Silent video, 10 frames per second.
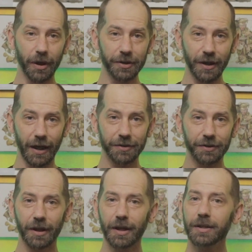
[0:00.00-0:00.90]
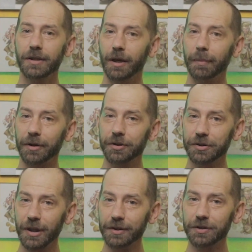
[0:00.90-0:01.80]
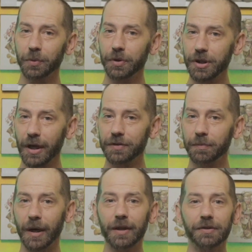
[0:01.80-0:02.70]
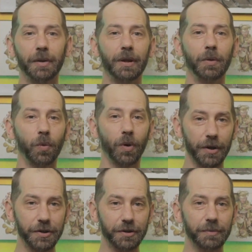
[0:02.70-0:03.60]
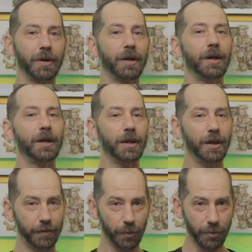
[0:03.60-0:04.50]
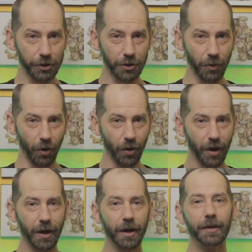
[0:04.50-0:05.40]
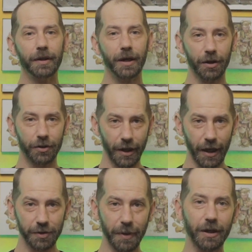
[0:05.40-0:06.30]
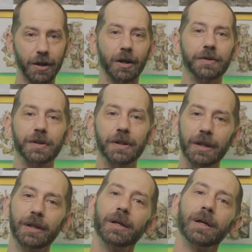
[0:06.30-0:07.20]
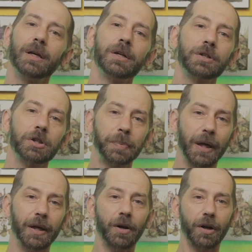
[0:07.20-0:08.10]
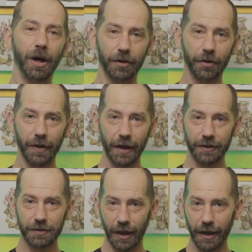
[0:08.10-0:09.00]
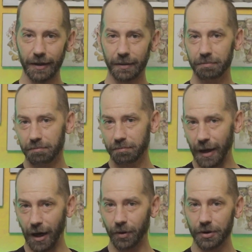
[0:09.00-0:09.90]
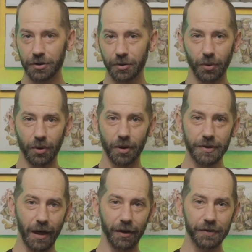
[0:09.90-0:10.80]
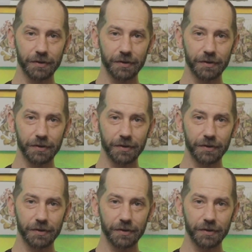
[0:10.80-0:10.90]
dice to get a better success with the chance of making something worse. If you push a roll, the character gains a meta currency to spend on other things like powers or talents.